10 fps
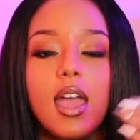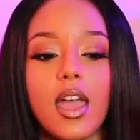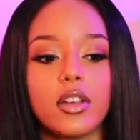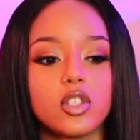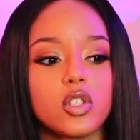
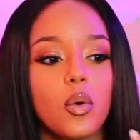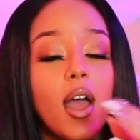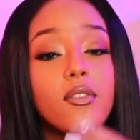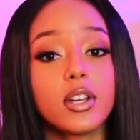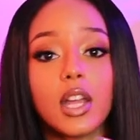And so
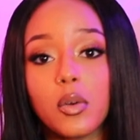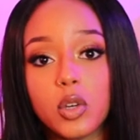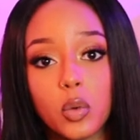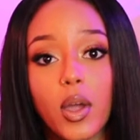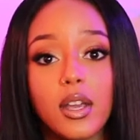every day
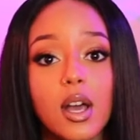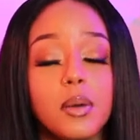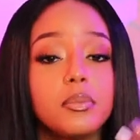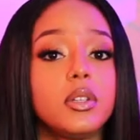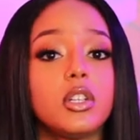when you wake
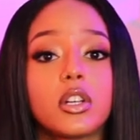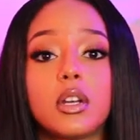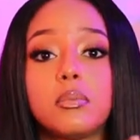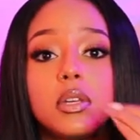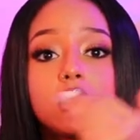up, you're going
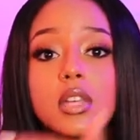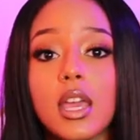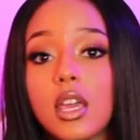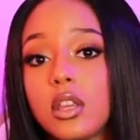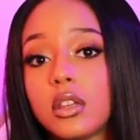to be
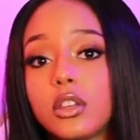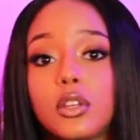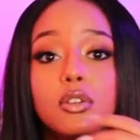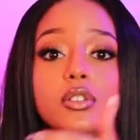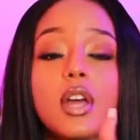taking
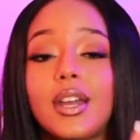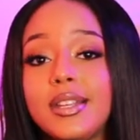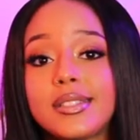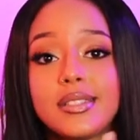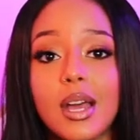little
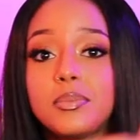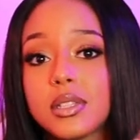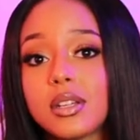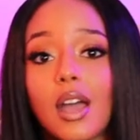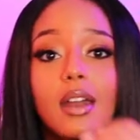tiny steps
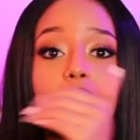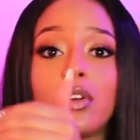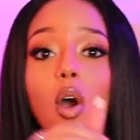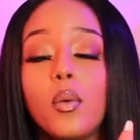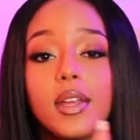to kind of
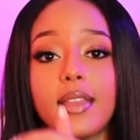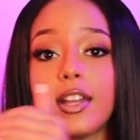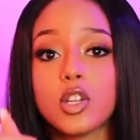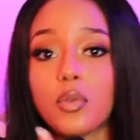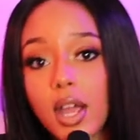go in
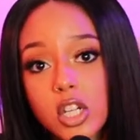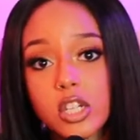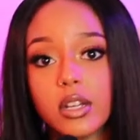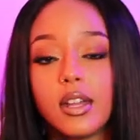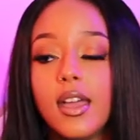that
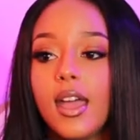direction.